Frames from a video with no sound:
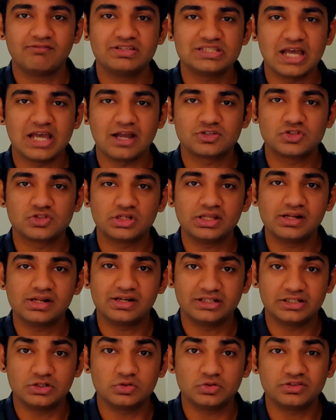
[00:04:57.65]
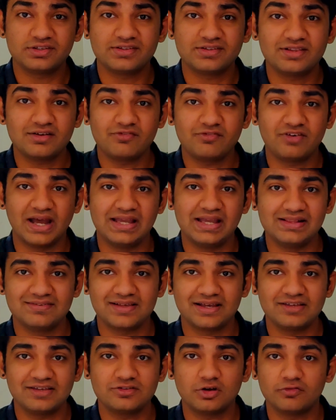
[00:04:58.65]
which actually reduces the
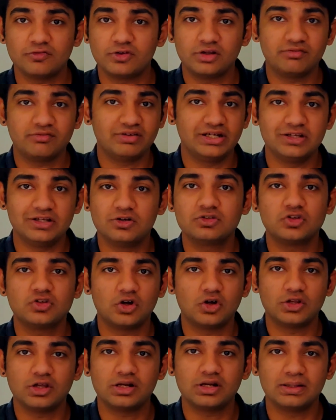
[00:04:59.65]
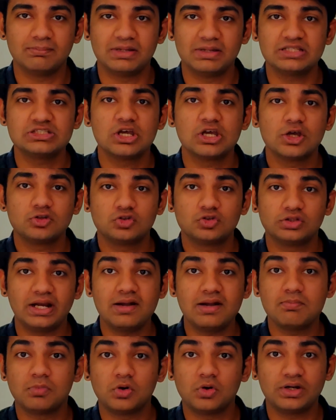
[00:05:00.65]
file size of your videos or your image so
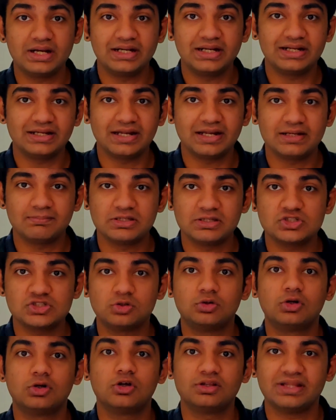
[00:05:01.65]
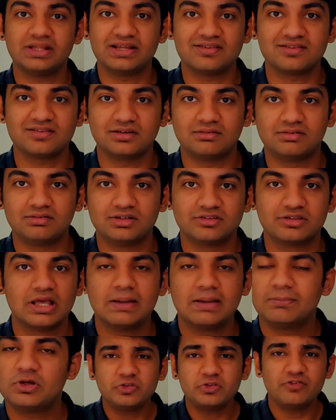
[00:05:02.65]
that more data can be stored on their
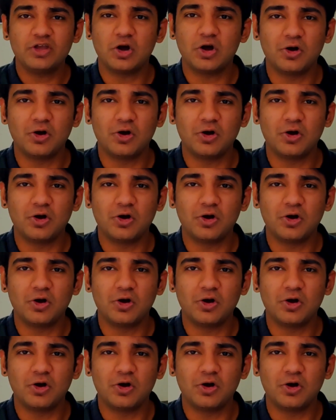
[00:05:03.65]
servers. Because